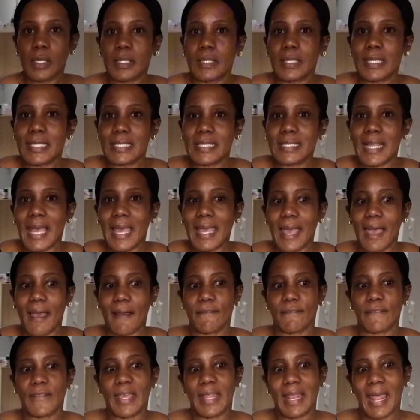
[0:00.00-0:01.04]
this night
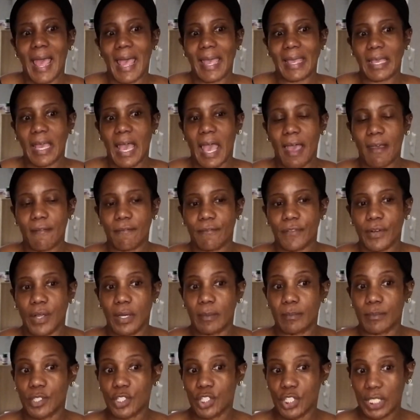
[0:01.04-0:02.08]
outfit I got
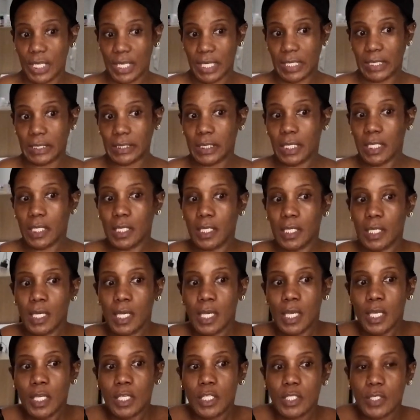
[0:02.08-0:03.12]
from Shein.
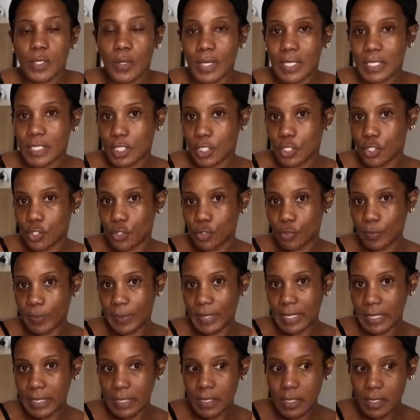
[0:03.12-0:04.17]
So it's a
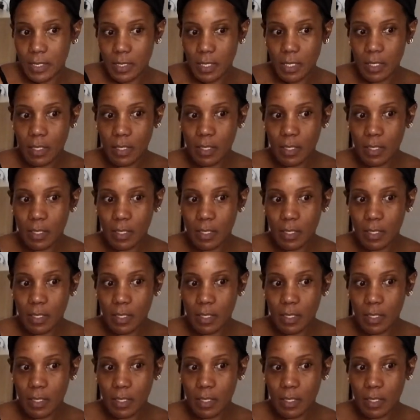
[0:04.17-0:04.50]
two-piece.